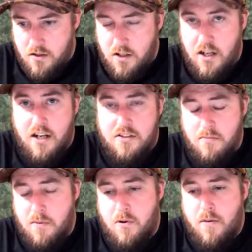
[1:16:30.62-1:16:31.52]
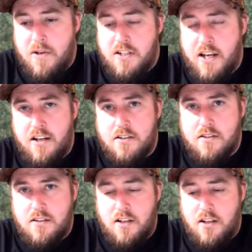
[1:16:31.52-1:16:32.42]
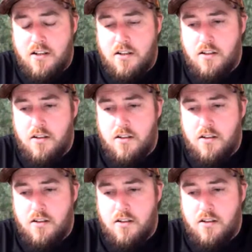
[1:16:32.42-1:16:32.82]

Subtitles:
my primary tanks in